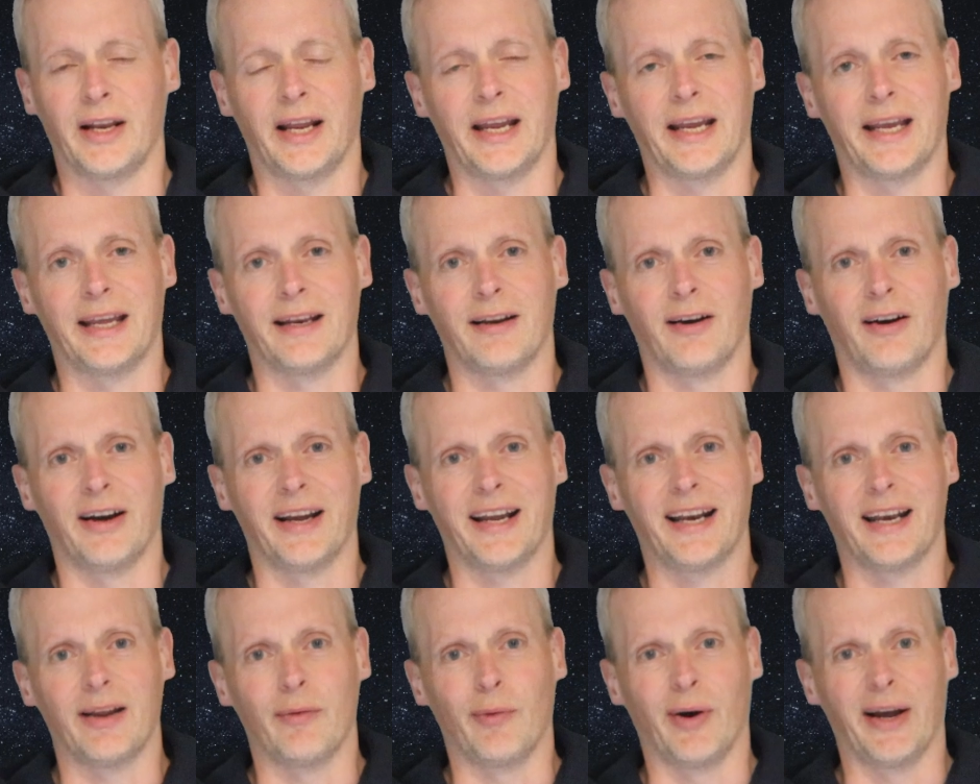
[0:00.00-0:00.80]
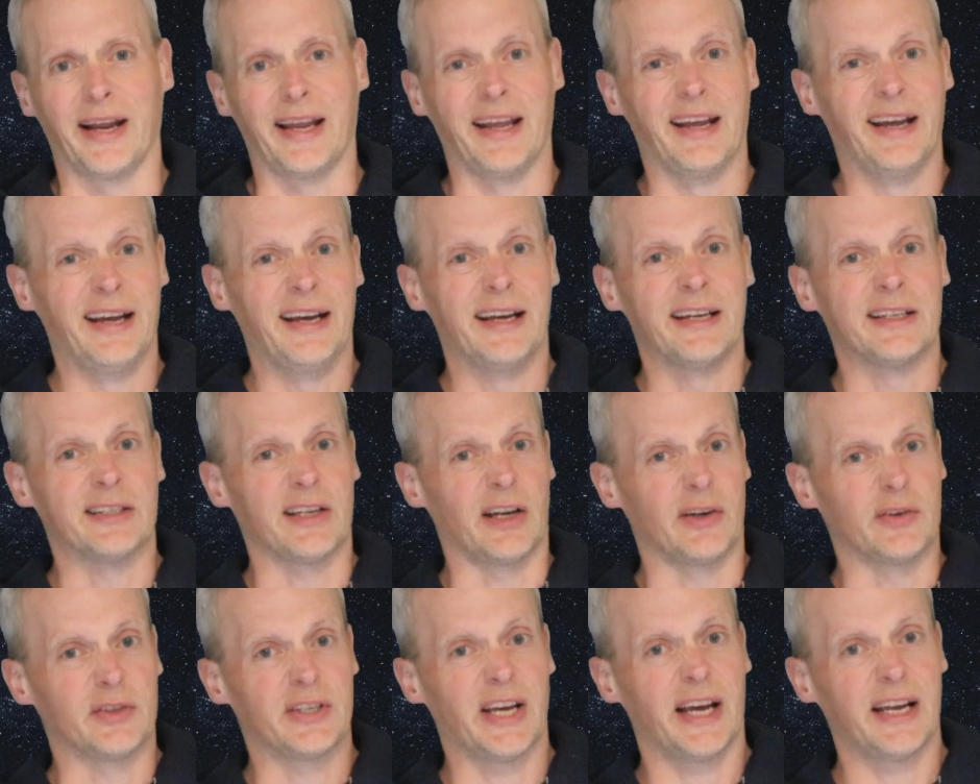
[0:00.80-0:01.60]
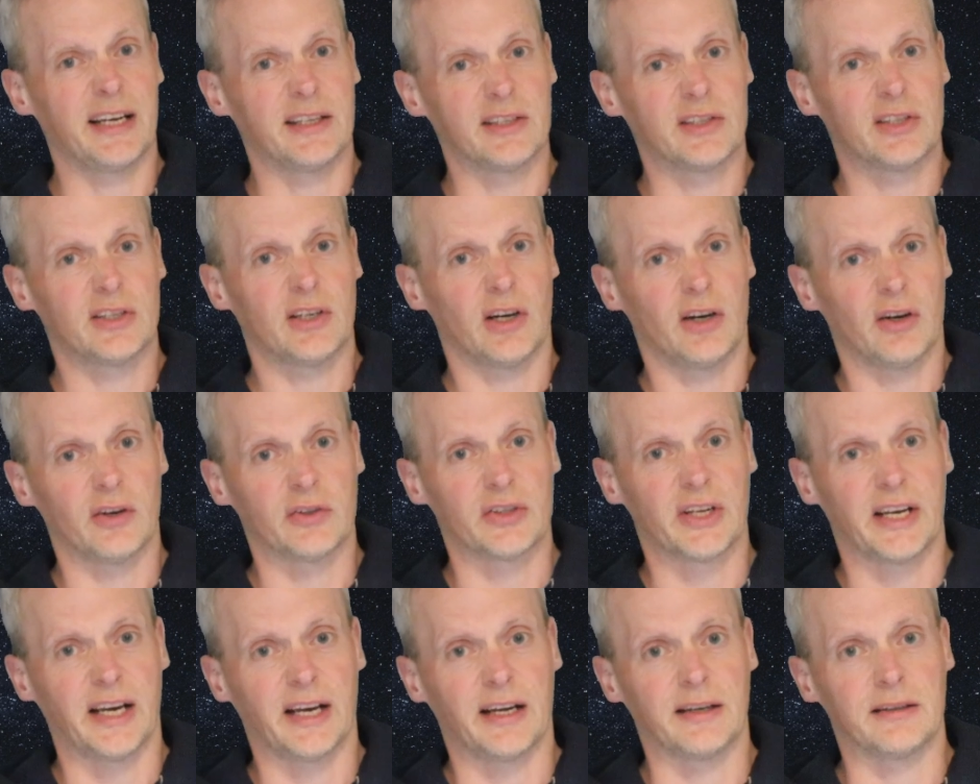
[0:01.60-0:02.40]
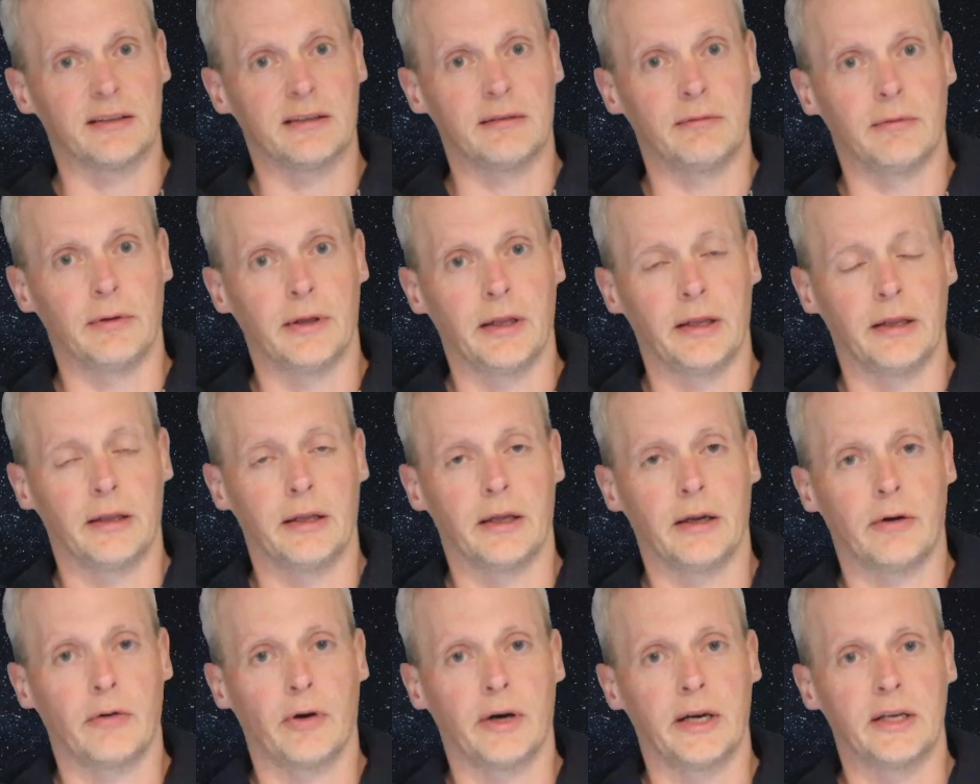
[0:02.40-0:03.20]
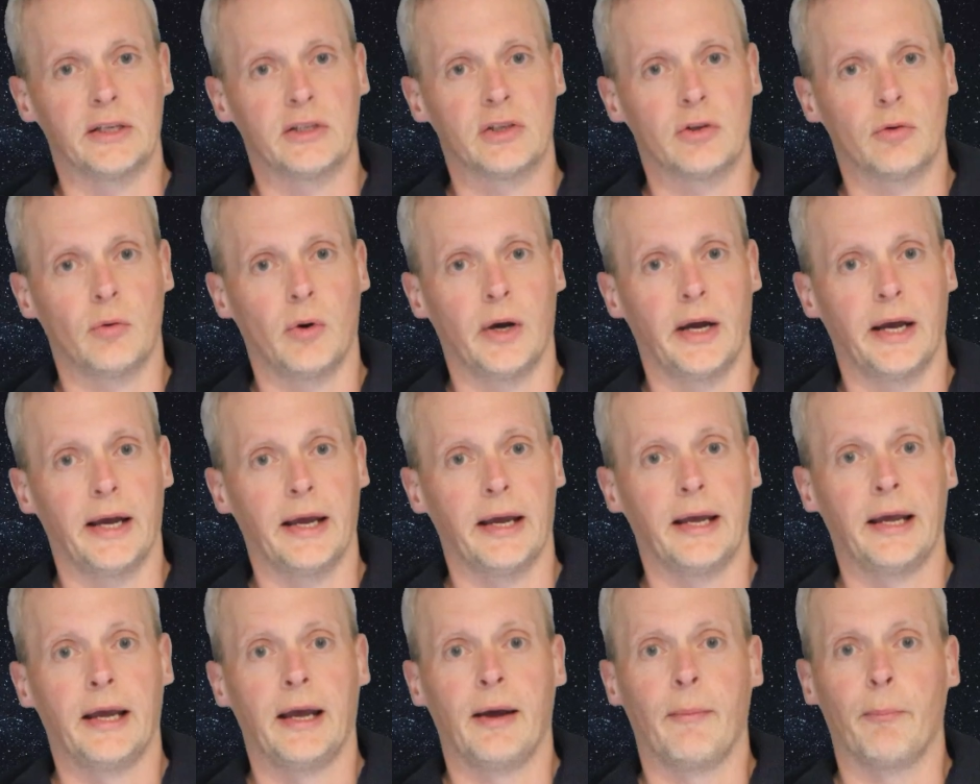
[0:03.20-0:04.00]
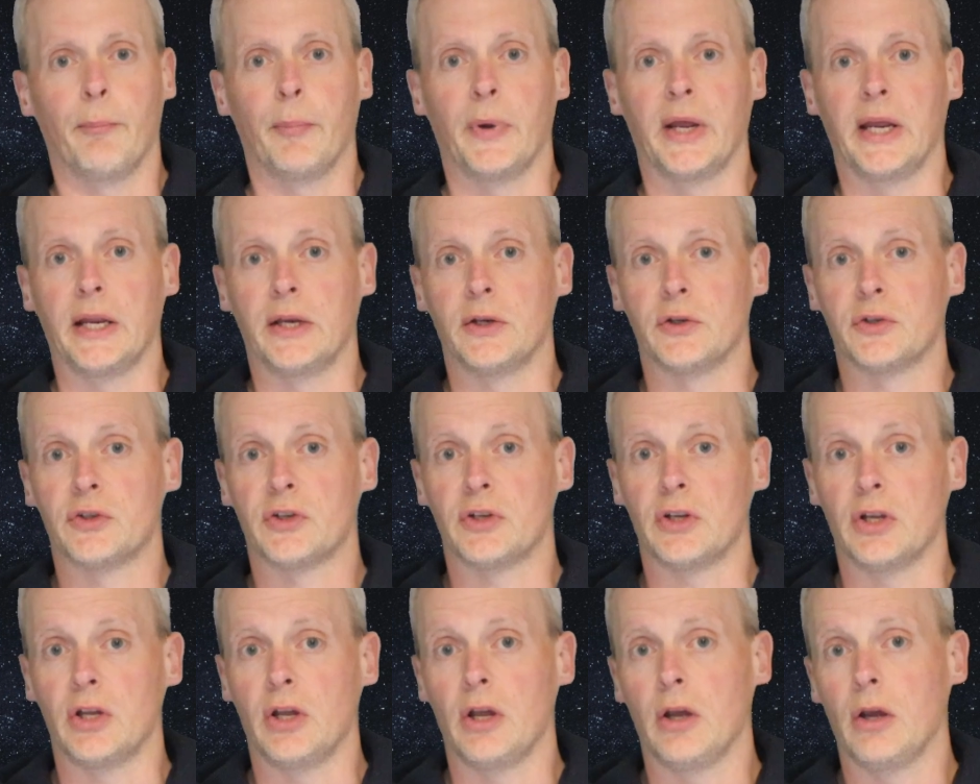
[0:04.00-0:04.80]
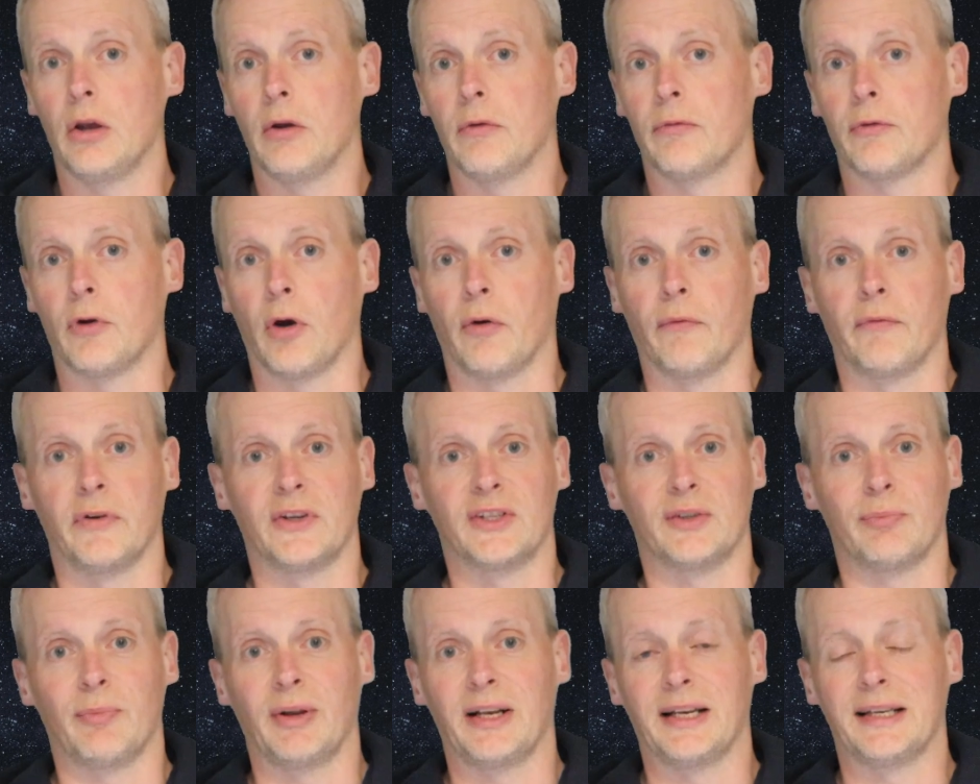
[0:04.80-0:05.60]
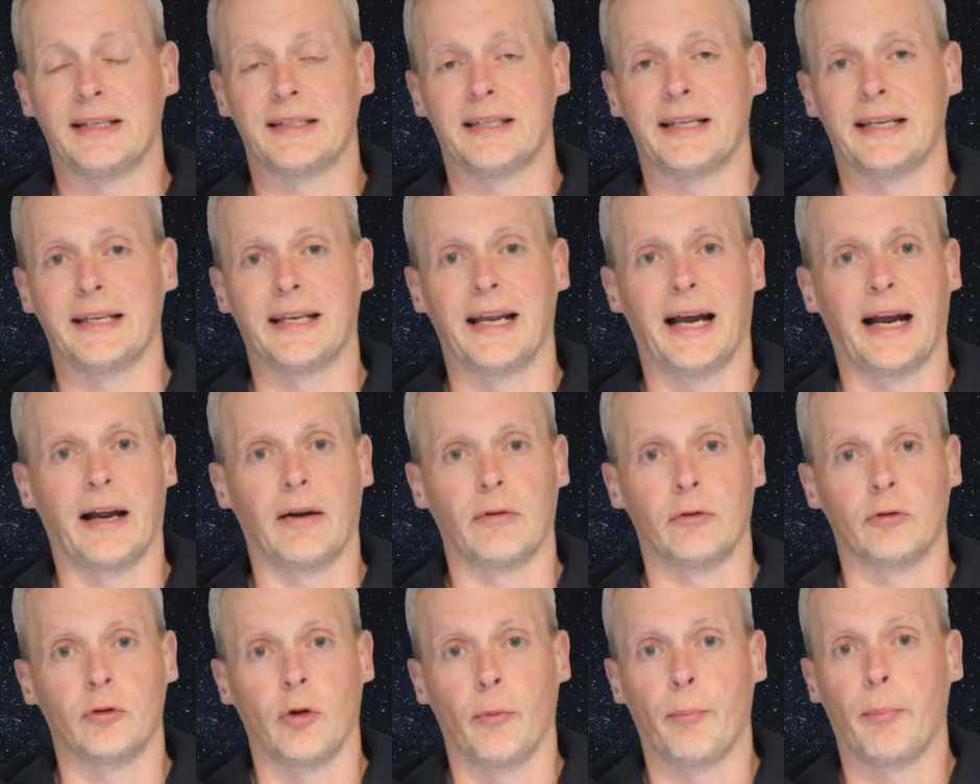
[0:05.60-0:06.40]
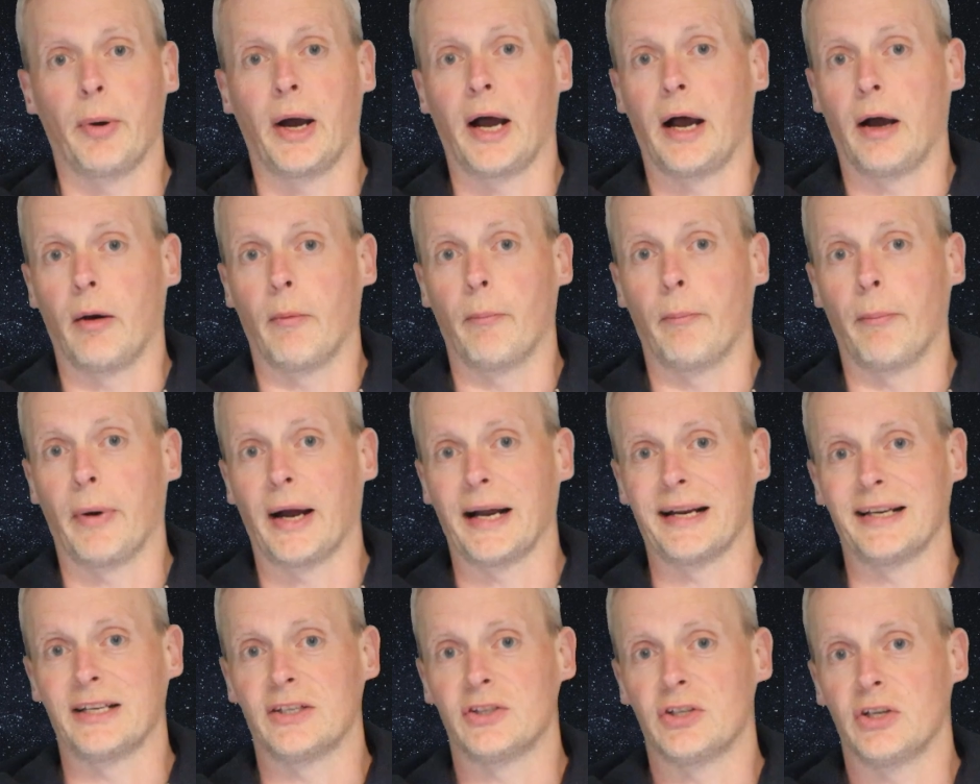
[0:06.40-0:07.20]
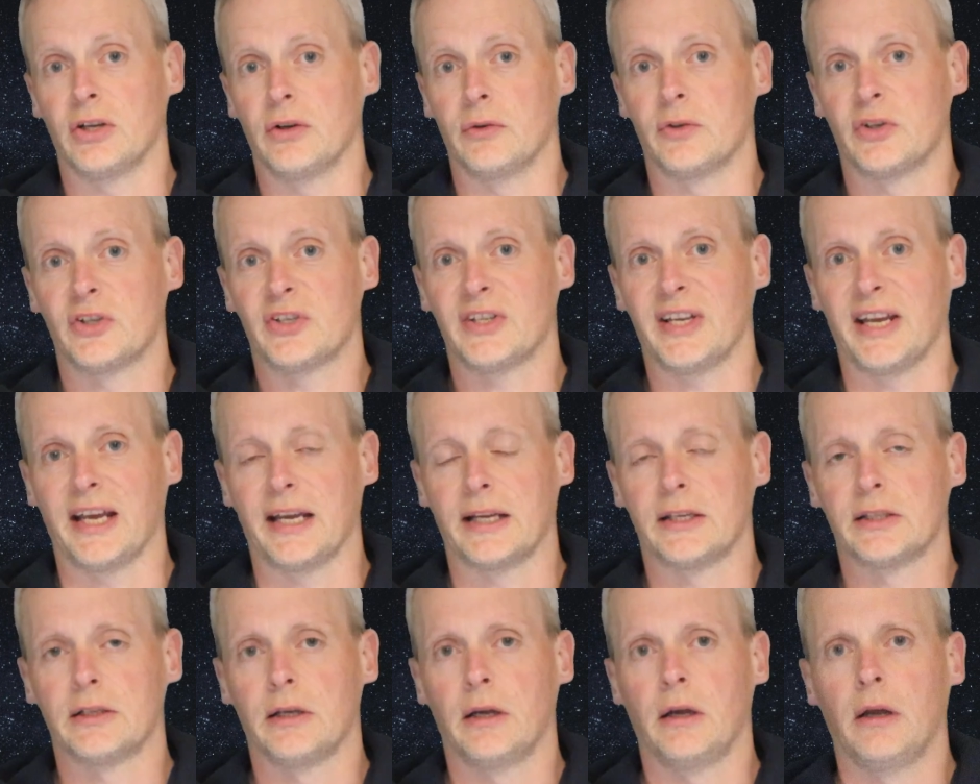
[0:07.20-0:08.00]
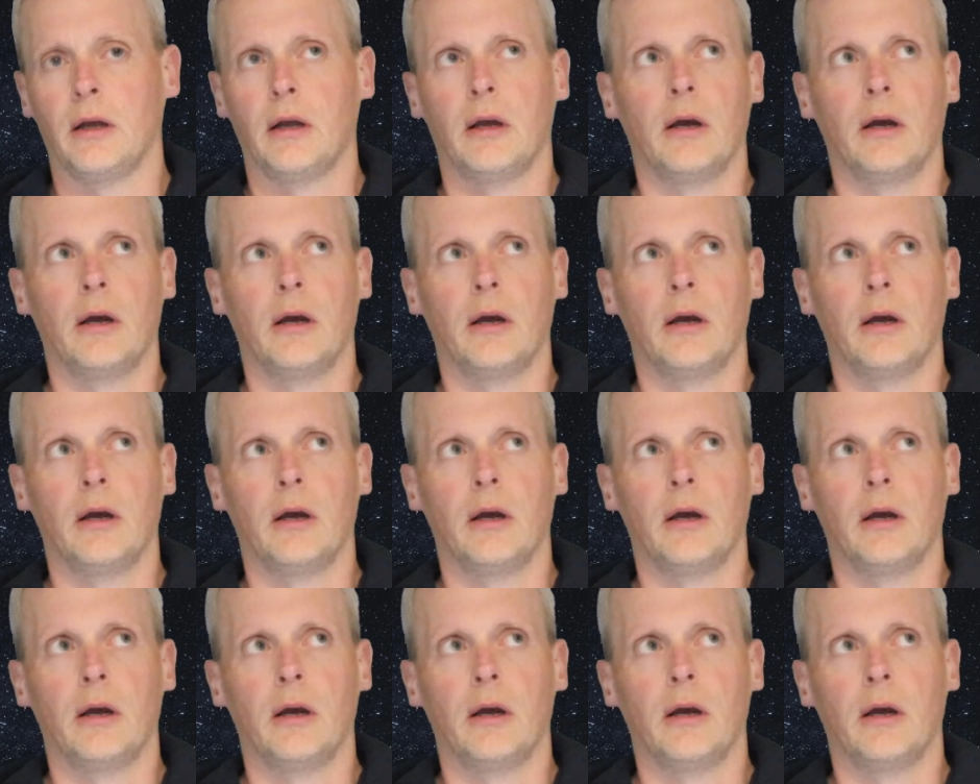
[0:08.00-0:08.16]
the naked eye anyway. So 10 stars counted within the Great Square means you've got visibility down to about magnitude 6,